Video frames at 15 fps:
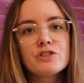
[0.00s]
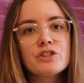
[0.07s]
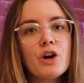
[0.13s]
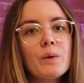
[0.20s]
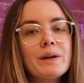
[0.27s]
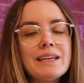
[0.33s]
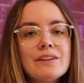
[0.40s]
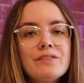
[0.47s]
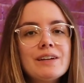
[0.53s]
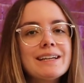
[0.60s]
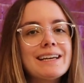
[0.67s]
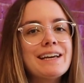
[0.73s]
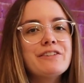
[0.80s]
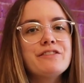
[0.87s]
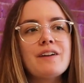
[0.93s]
So even
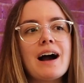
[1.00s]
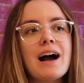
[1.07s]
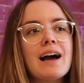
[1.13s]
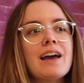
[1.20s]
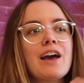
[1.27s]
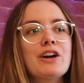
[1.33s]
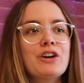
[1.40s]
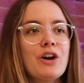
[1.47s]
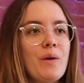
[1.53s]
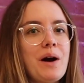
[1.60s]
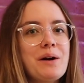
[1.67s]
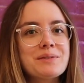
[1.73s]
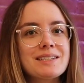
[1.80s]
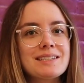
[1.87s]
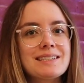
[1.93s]
if I go
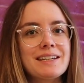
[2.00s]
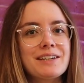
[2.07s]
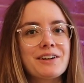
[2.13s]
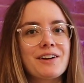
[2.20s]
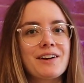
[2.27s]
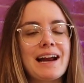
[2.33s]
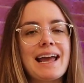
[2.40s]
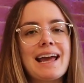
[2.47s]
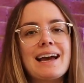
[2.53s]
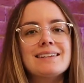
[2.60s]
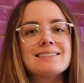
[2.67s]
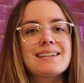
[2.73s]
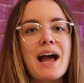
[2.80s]
out to dinner and